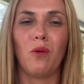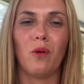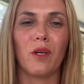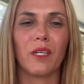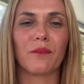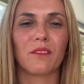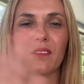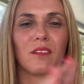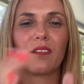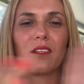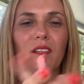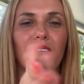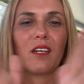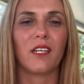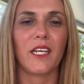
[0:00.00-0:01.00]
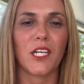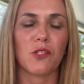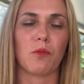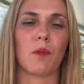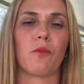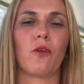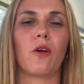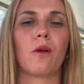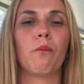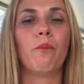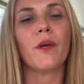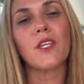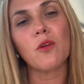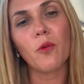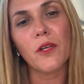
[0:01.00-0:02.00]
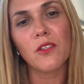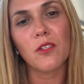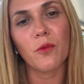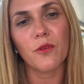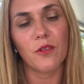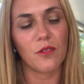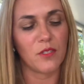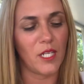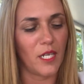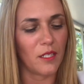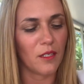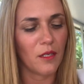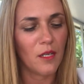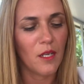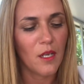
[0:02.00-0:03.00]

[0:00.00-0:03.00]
or connection will be broke. But you always know where you stand.